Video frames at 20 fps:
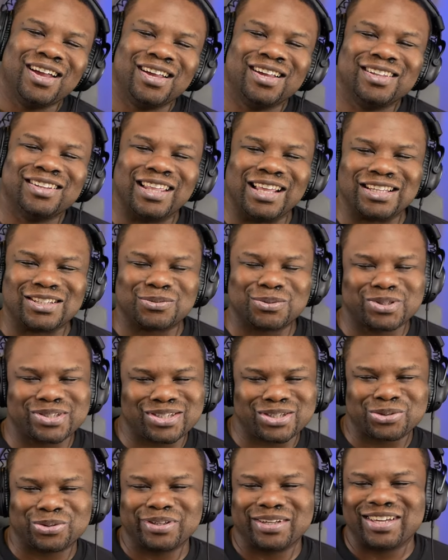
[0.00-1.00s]
That's what
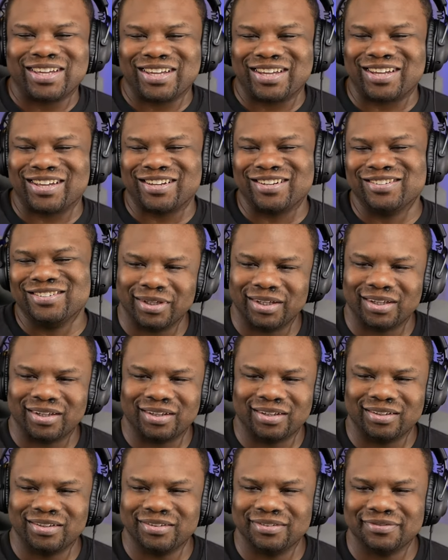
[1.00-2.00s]
you get.
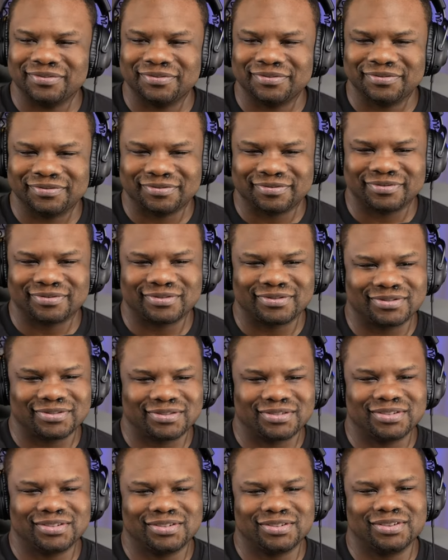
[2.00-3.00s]
Yeah.
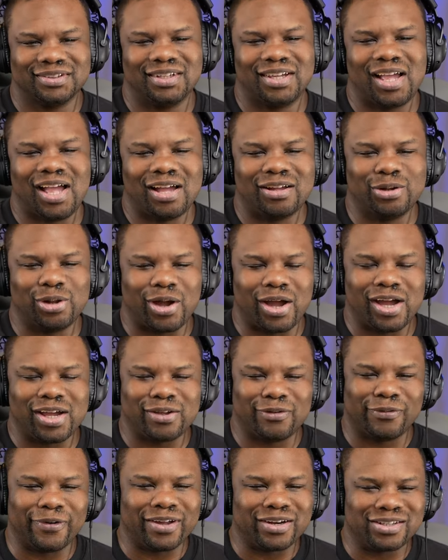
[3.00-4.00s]
I don't know how you
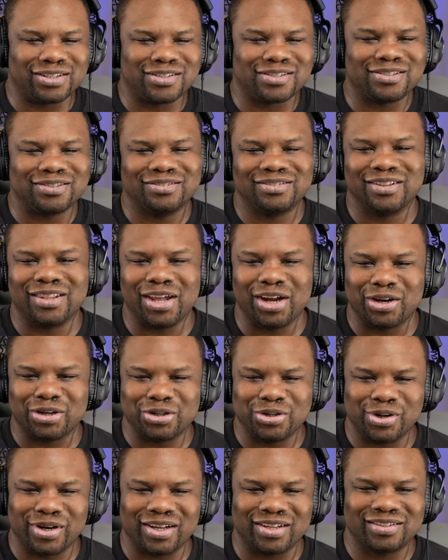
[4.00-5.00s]
found his their
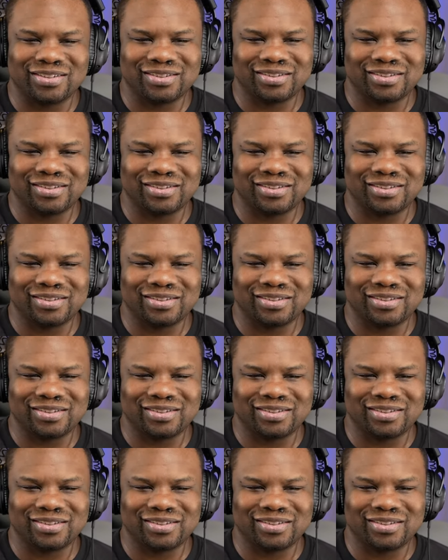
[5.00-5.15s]
address.